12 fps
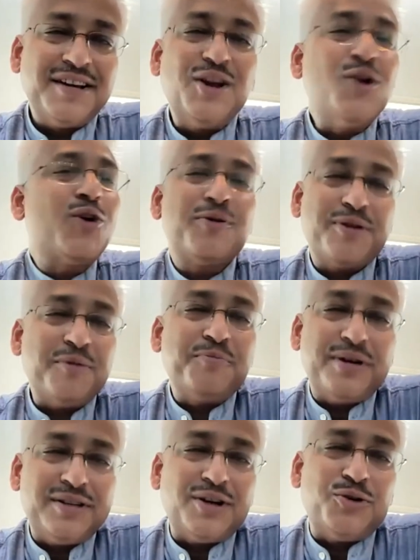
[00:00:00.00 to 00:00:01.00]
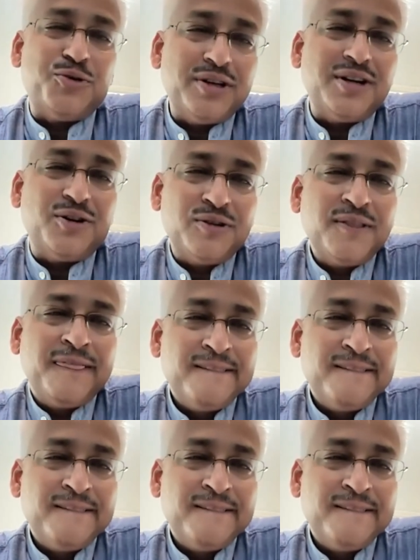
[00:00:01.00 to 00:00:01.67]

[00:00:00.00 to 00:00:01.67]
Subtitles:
A lot of companies are doing now.